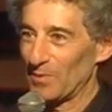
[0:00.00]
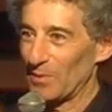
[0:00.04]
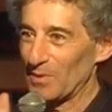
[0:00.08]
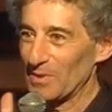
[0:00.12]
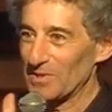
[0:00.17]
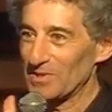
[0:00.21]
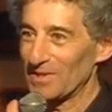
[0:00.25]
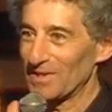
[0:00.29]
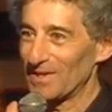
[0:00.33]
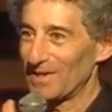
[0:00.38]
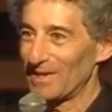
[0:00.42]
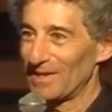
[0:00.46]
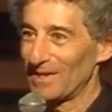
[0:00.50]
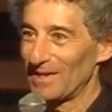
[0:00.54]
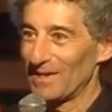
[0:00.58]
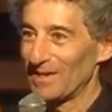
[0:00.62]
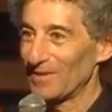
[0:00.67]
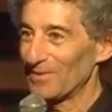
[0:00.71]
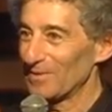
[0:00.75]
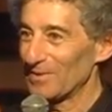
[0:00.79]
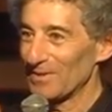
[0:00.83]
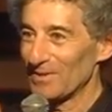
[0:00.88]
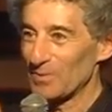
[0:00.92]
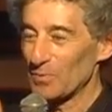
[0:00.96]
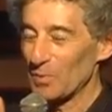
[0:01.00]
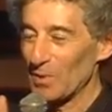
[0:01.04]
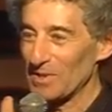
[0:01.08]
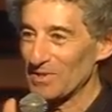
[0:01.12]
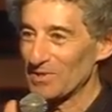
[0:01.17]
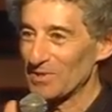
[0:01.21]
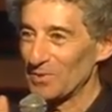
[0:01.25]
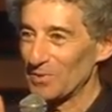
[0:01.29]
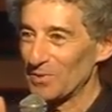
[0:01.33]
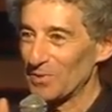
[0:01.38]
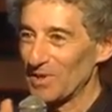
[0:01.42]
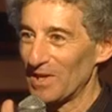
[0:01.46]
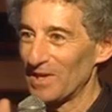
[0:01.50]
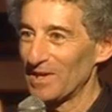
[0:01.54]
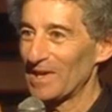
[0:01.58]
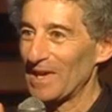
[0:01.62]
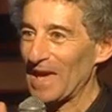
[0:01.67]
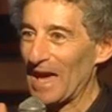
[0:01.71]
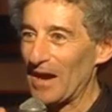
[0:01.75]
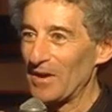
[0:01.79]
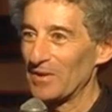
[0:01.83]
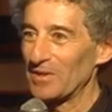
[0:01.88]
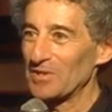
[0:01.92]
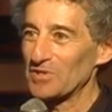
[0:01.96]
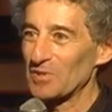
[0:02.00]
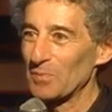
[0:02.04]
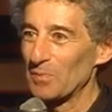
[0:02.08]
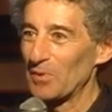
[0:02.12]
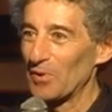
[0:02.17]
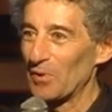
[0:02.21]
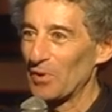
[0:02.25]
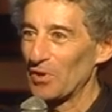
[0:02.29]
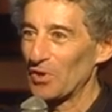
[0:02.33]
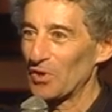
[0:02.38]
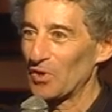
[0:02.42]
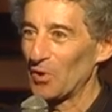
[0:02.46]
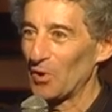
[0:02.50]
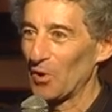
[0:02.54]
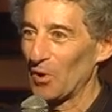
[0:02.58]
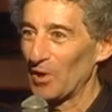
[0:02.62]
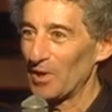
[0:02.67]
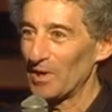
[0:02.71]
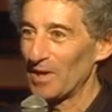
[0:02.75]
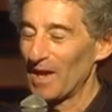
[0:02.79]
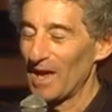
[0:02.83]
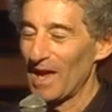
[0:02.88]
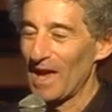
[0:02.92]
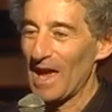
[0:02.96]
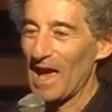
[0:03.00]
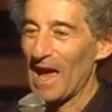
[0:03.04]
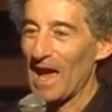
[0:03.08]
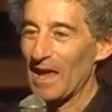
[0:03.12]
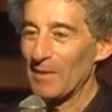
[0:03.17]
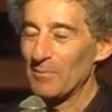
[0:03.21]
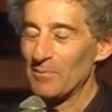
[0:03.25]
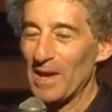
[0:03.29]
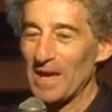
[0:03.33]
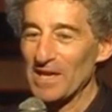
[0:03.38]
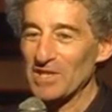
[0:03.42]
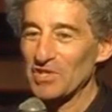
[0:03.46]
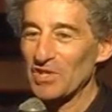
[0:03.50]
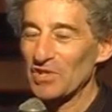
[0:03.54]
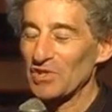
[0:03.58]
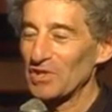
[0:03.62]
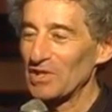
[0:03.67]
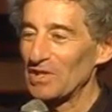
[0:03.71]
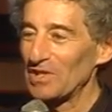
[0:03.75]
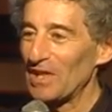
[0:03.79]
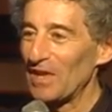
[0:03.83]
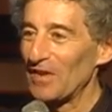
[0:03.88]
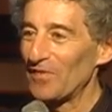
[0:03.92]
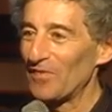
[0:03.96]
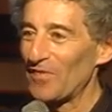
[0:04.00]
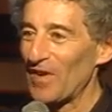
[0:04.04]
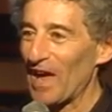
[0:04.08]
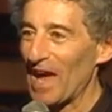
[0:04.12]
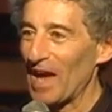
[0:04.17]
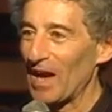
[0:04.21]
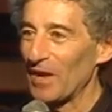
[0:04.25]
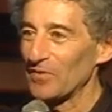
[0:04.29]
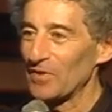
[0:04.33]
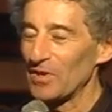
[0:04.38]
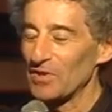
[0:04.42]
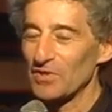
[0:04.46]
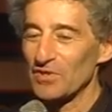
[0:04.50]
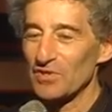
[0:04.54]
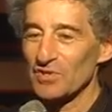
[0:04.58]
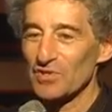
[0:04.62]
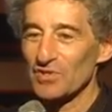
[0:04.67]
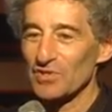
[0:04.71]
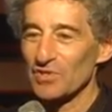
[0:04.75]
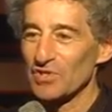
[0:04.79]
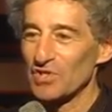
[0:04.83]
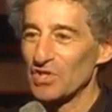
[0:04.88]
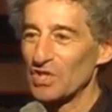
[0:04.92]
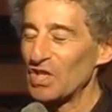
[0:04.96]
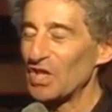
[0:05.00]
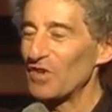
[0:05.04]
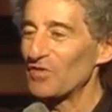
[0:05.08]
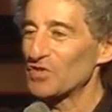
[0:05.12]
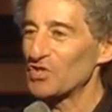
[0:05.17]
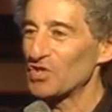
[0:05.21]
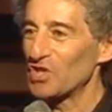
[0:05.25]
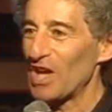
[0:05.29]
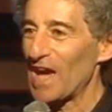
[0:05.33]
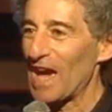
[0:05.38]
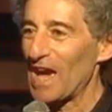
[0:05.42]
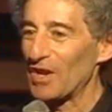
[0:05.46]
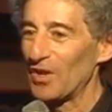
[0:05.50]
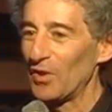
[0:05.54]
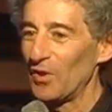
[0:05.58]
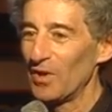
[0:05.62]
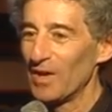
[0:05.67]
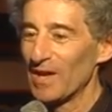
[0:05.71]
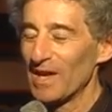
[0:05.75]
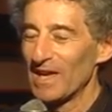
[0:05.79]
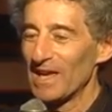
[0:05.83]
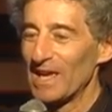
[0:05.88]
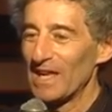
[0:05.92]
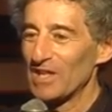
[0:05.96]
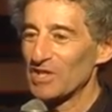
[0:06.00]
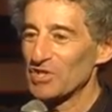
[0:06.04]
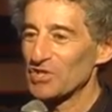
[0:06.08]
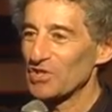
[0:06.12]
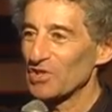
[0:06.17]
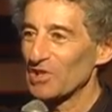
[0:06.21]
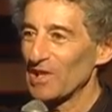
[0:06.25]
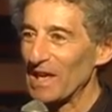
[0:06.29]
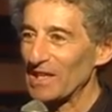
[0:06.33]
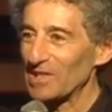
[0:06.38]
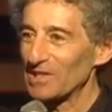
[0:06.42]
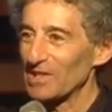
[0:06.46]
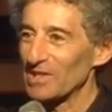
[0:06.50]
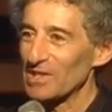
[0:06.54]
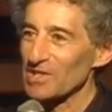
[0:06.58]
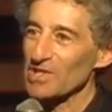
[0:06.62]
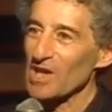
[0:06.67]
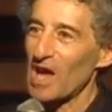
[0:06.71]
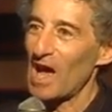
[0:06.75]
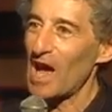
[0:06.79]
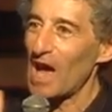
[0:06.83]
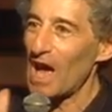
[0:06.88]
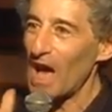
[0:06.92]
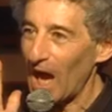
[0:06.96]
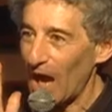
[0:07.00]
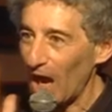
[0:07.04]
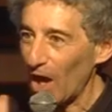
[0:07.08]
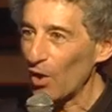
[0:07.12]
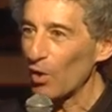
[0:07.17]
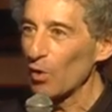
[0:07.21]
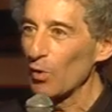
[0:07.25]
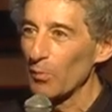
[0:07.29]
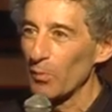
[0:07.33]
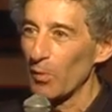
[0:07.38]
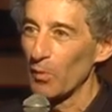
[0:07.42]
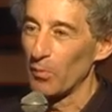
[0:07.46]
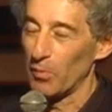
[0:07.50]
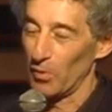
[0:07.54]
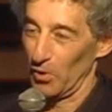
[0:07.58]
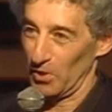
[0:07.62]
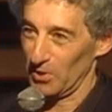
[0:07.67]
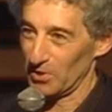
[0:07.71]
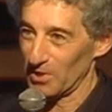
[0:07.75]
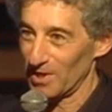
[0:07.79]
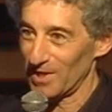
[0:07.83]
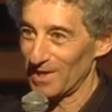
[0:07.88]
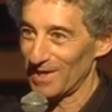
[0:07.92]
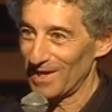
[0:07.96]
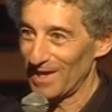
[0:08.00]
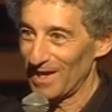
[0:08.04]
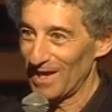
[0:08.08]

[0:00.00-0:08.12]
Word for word: We went to, you know, went to King County Superior Court, and basically they found that the city of Seattle, in selecting this horrible book,